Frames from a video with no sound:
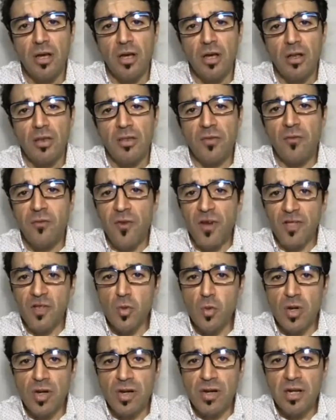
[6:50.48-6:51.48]
The first
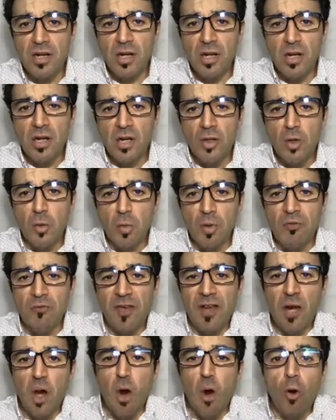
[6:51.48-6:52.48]
one, to prevent
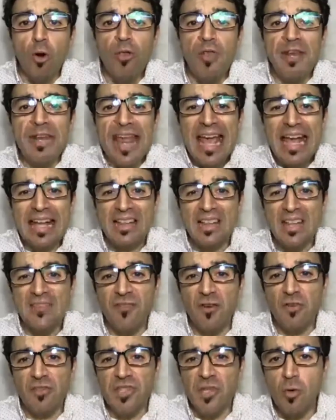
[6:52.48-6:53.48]
all the negative
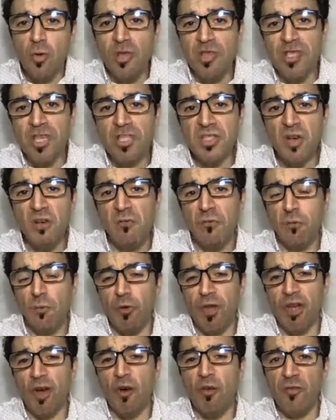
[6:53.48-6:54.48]
consequences of fluid
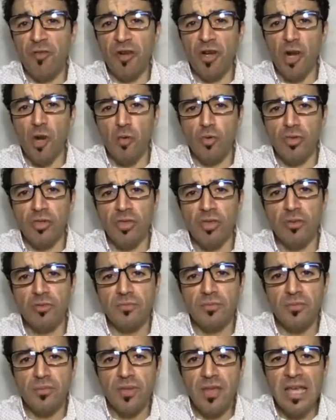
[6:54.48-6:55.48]
overload,
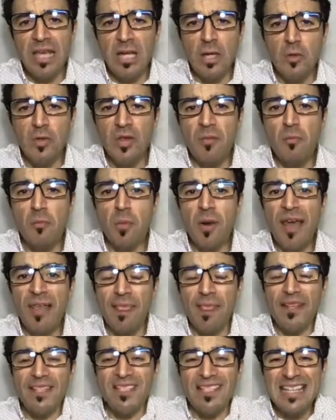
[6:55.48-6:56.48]
including
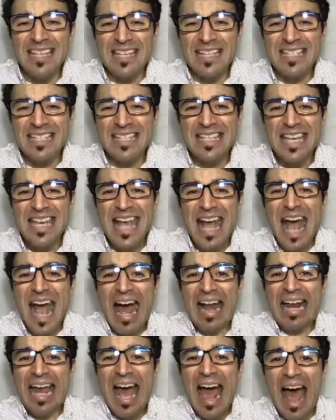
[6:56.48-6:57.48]
breathlessness and
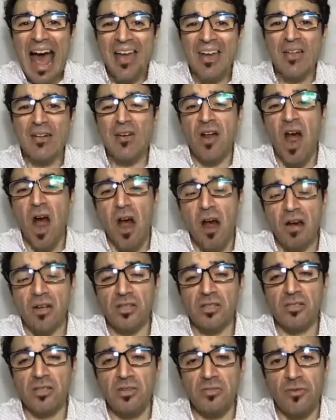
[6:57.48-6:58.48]
higher heart
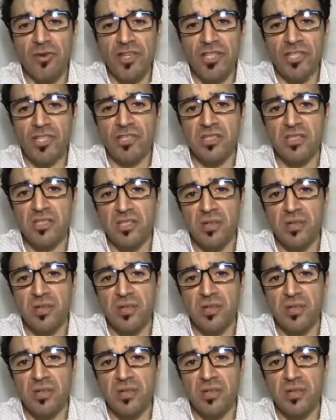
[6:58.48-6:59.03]
risks.